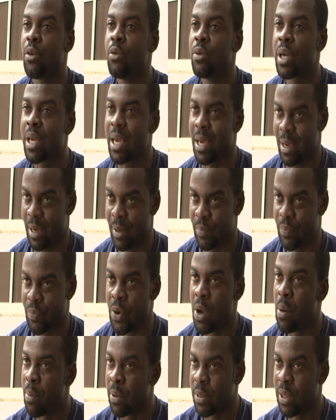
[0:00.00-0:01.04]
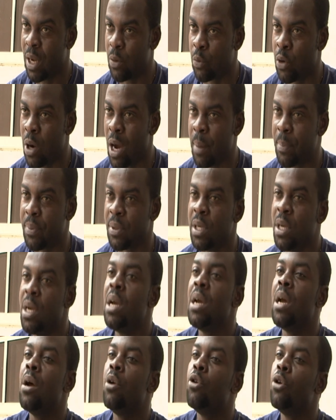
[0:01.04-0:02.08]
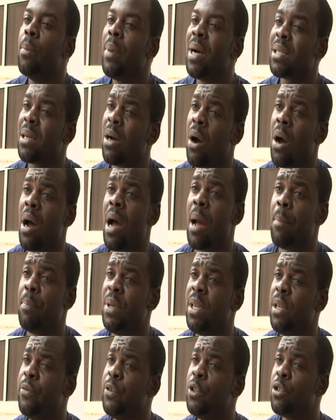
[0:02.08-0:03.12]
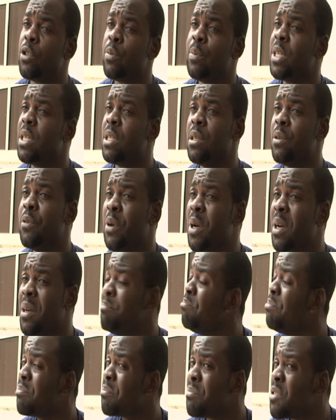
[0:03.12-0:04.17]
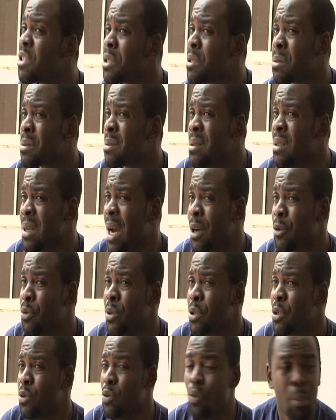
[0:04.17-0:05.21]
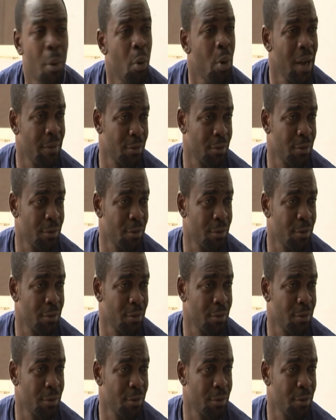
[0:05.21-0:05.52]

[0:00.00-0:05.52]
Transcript: I don't care, but that will happen. No matter how happy Livinus makes Sylvia, I don't want to know, but we